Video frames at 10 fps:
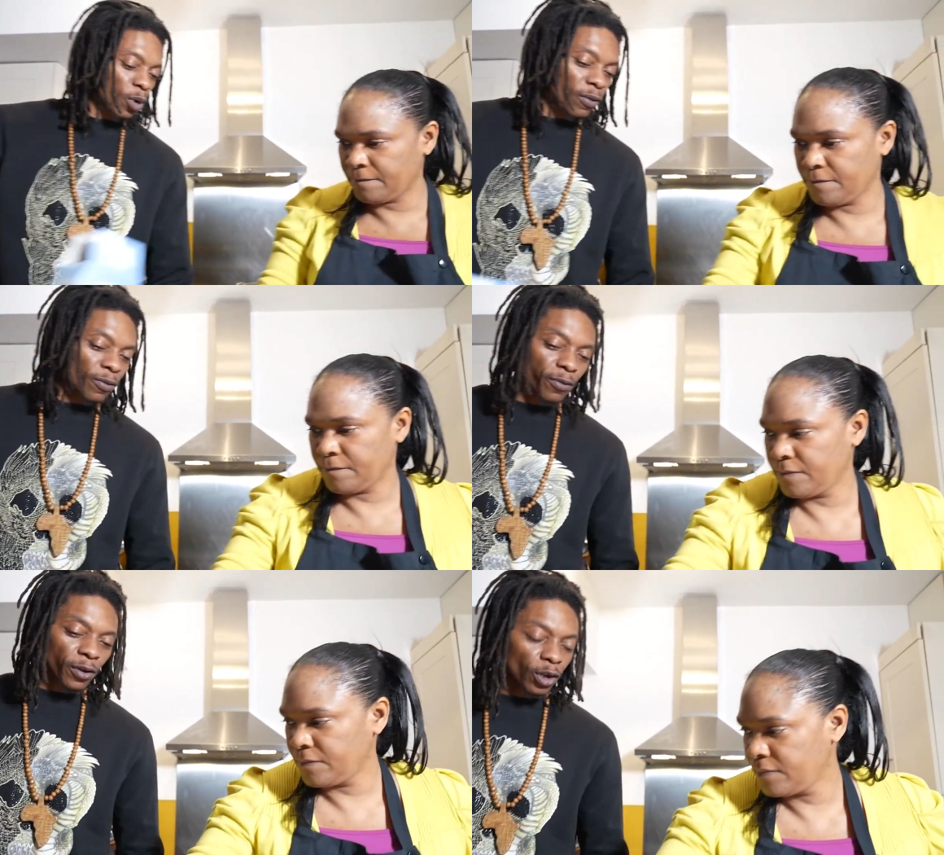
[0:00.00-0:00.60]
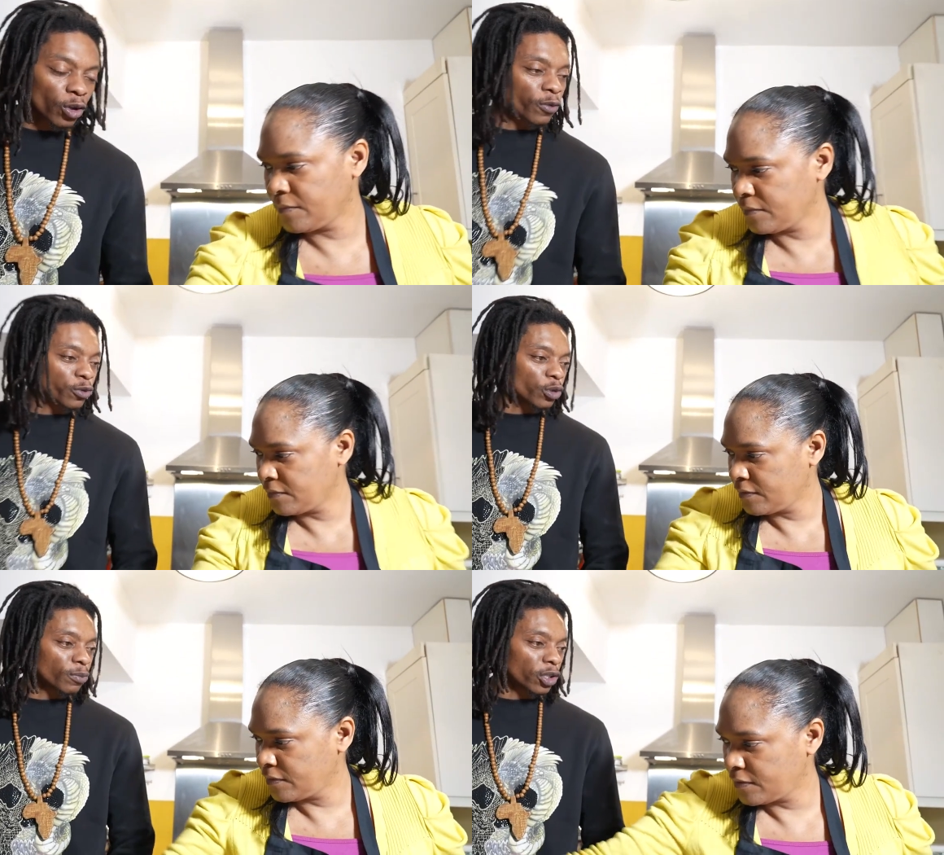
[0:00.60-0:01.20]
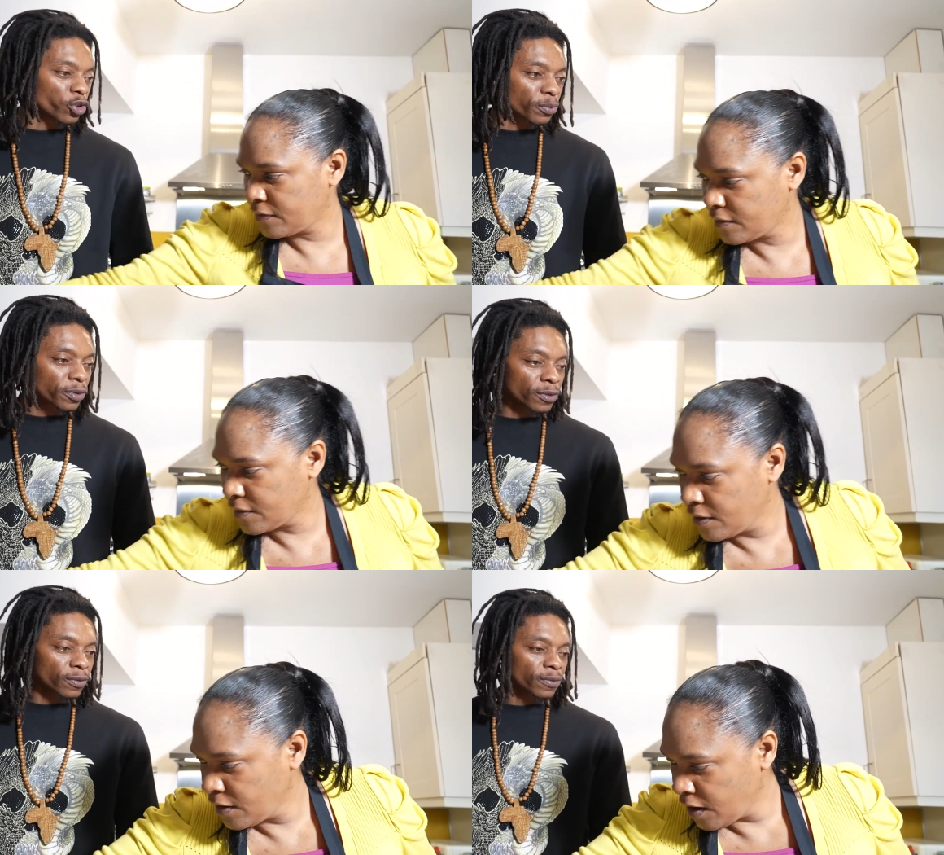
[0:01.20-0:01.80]
Speaker 1: or even thinking of doing
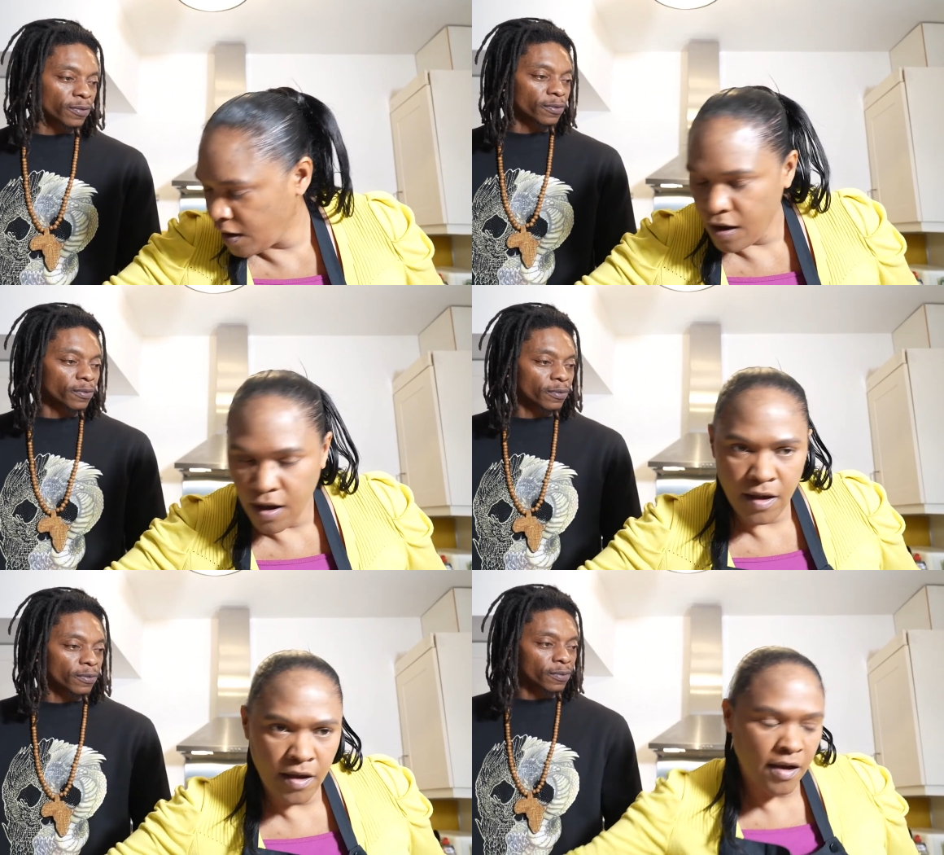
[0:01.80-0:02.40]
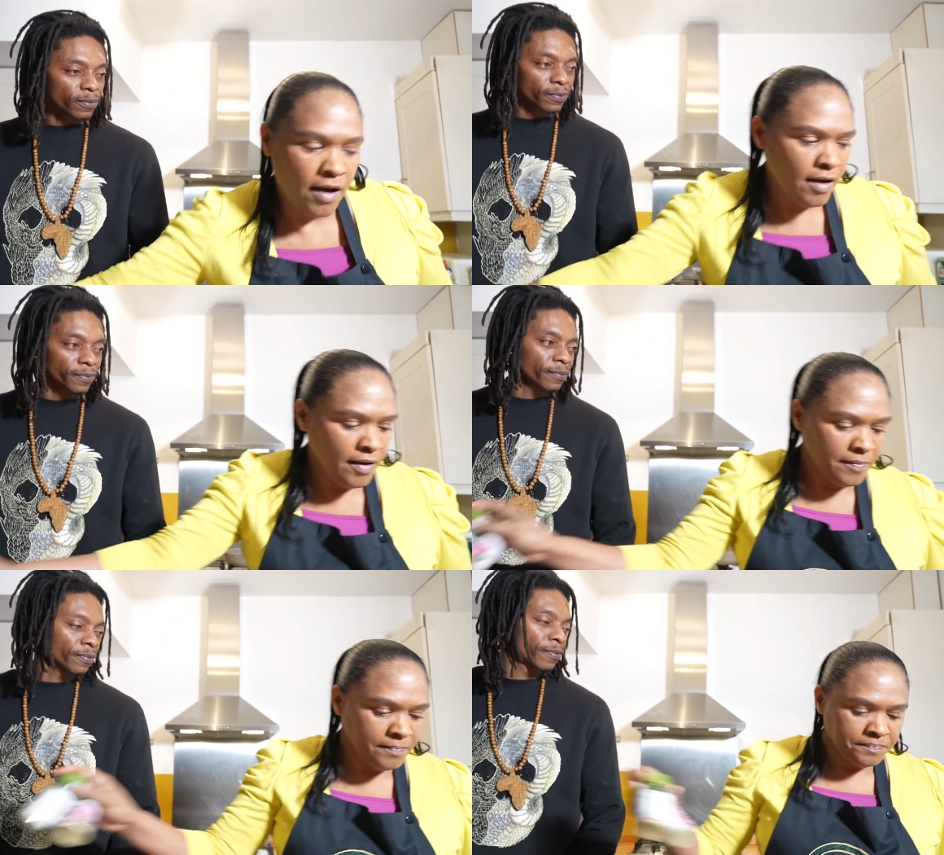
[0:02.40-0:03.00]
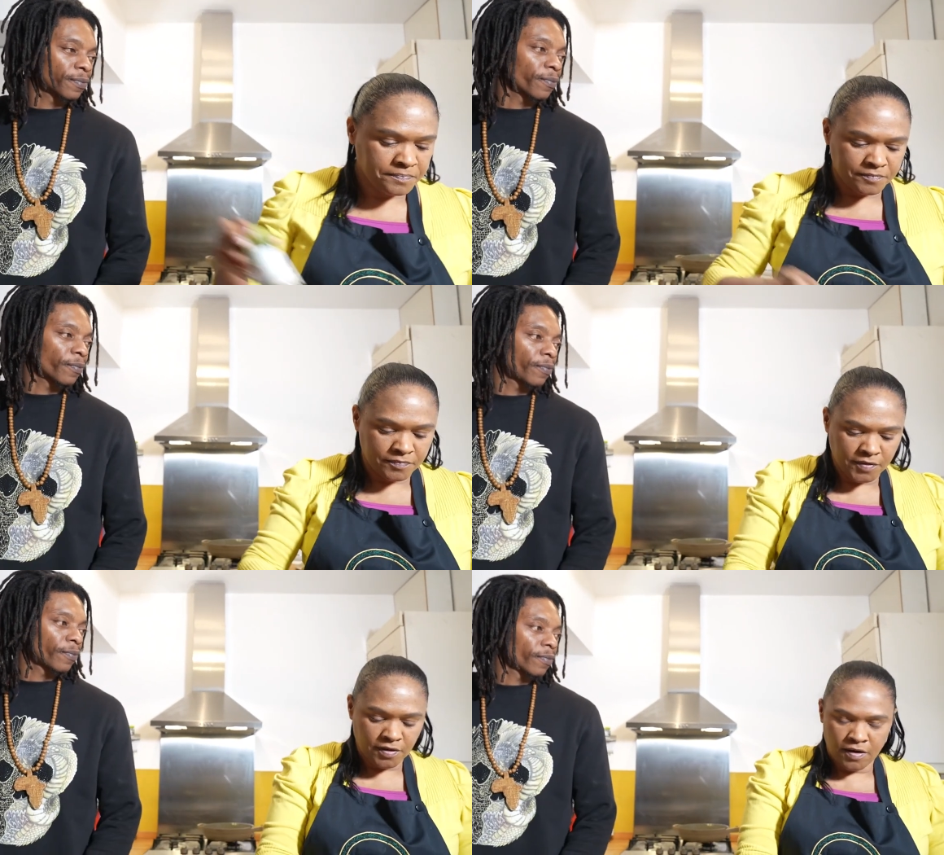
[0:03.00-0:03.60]
mushrooms?
Speaker 2: Um.
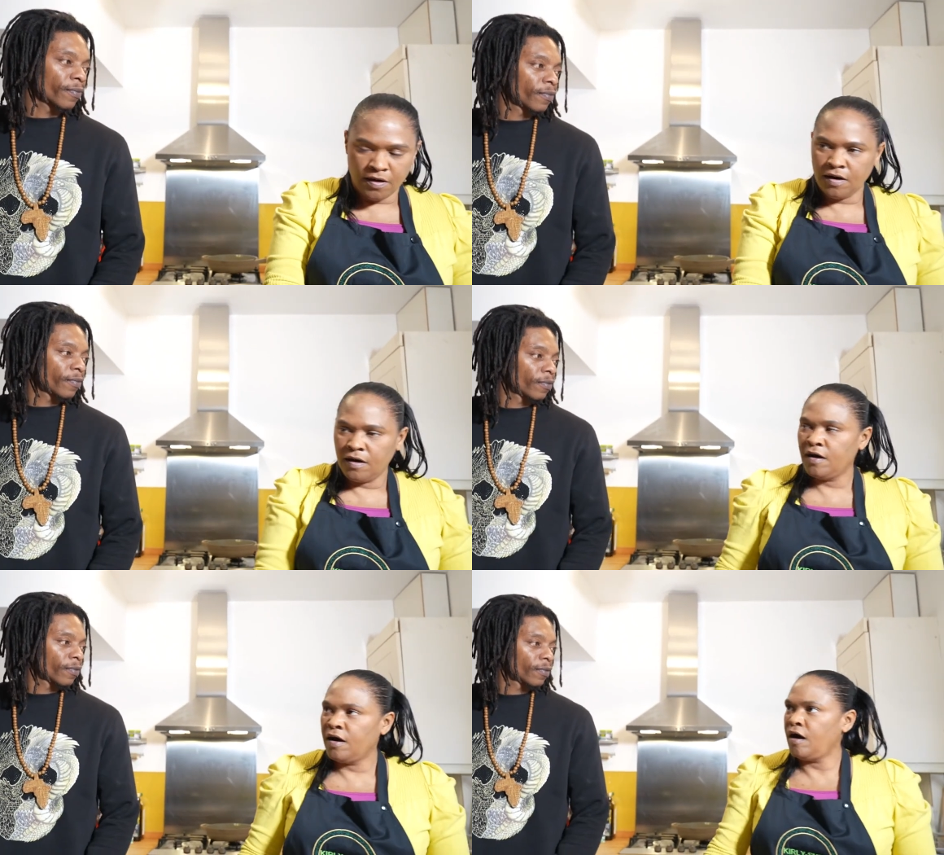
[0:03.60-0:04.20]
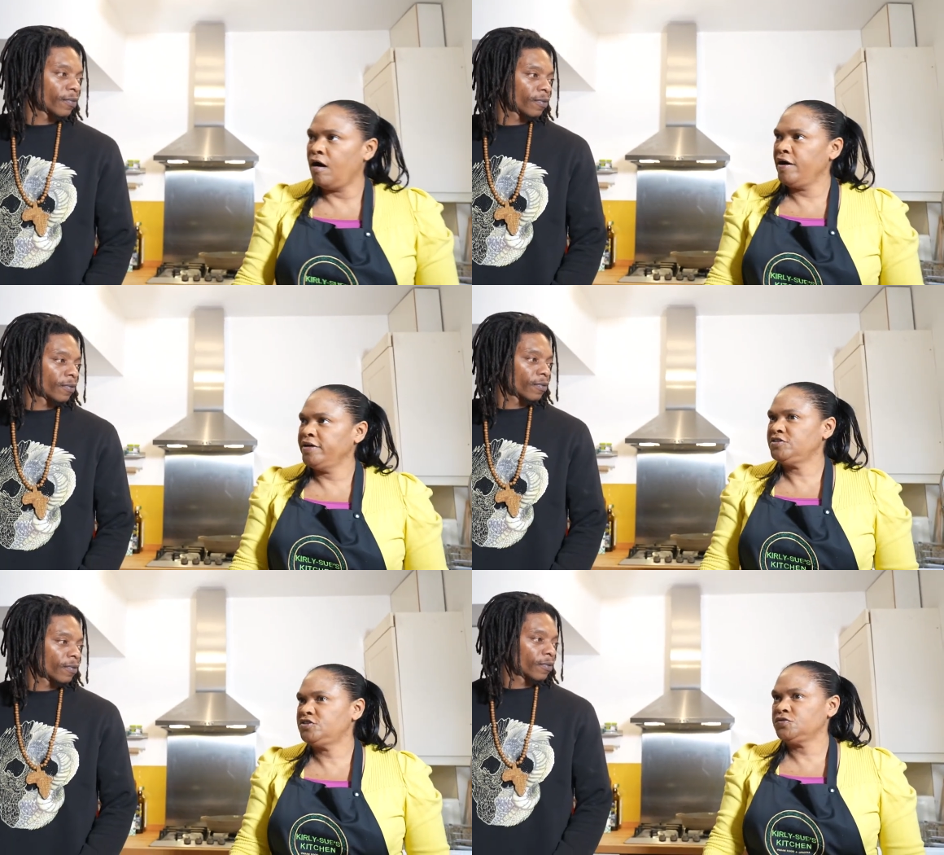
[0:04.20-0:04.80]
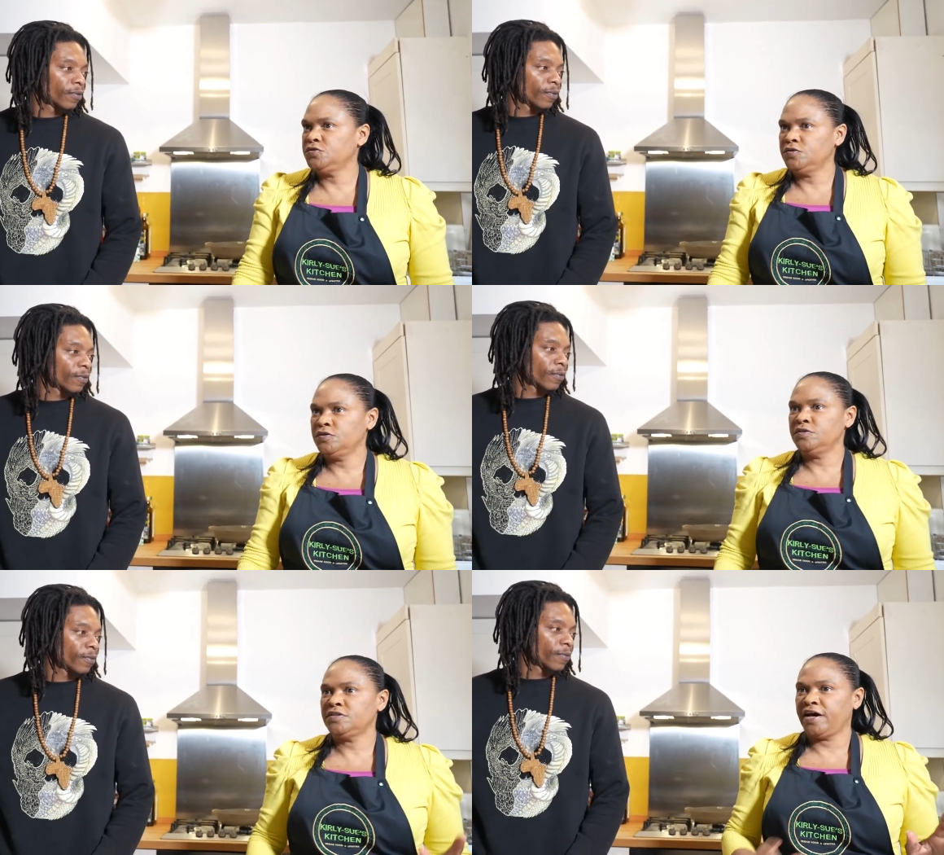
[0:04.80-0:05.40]
I
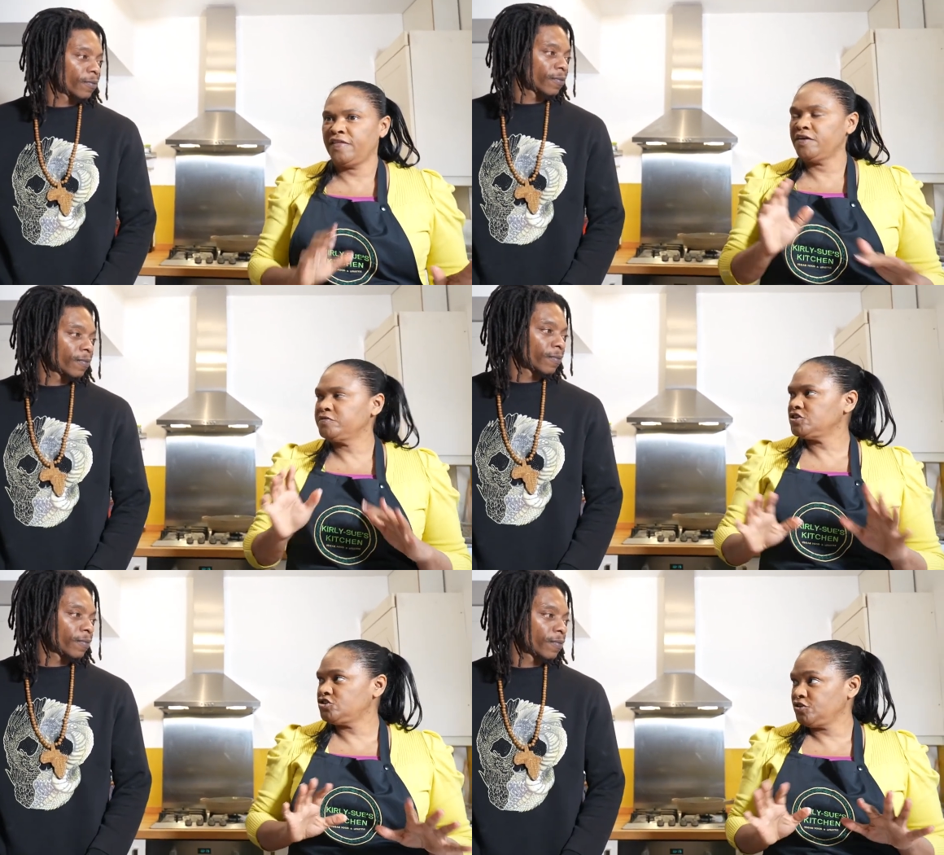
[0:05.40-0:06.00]
saw that there was a